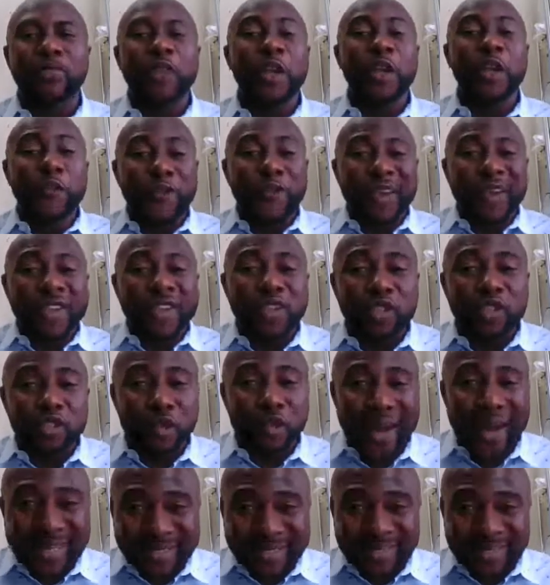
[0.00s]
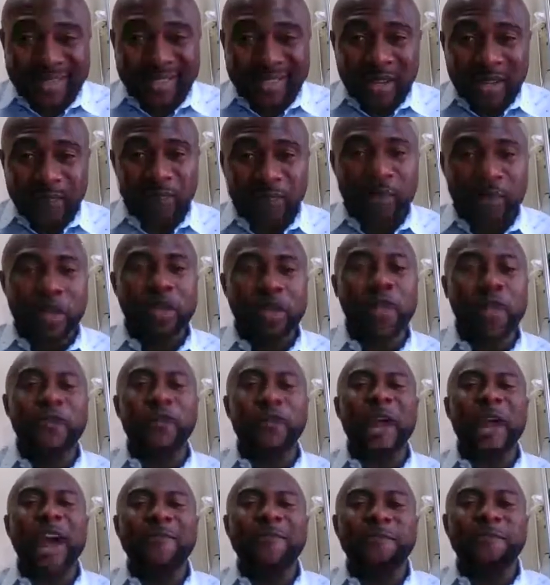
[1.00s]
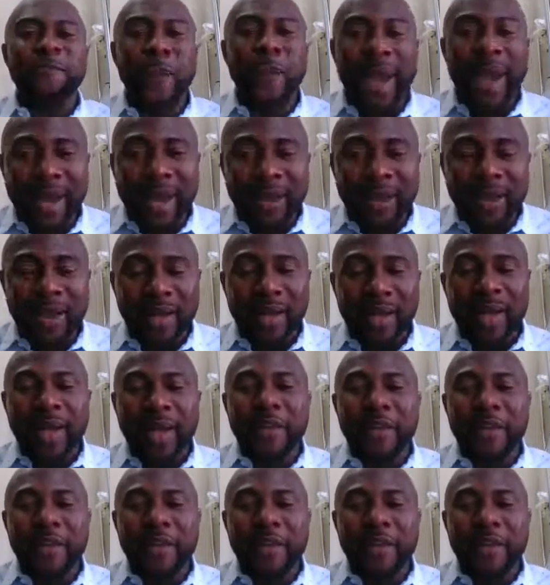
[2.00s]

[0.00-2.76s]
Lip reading: If you are stressed, if you have pain,